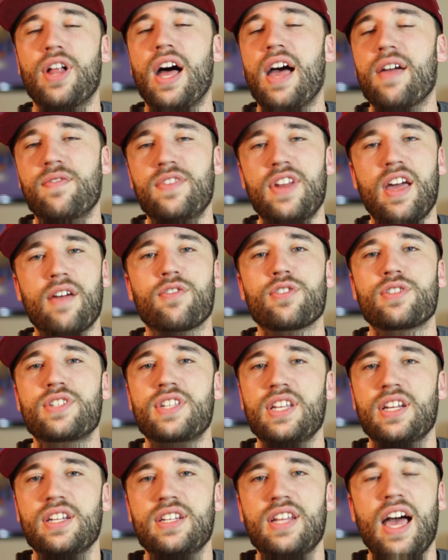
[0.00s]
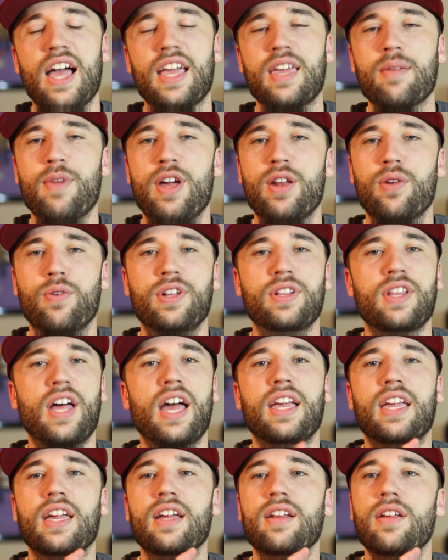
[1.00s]
I've never seen a documentary
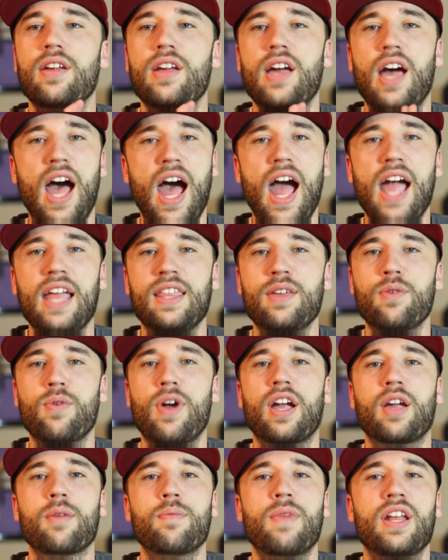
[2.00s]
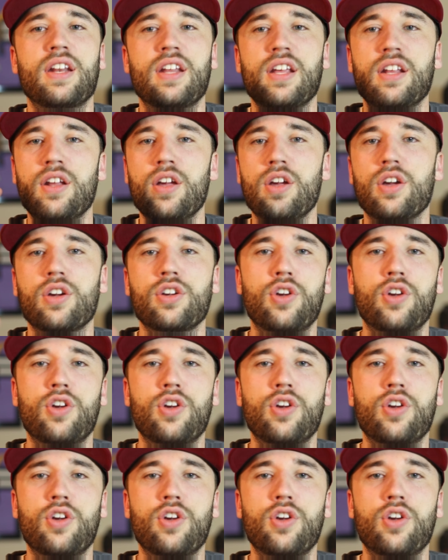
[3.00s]
like it. Highly recommend it.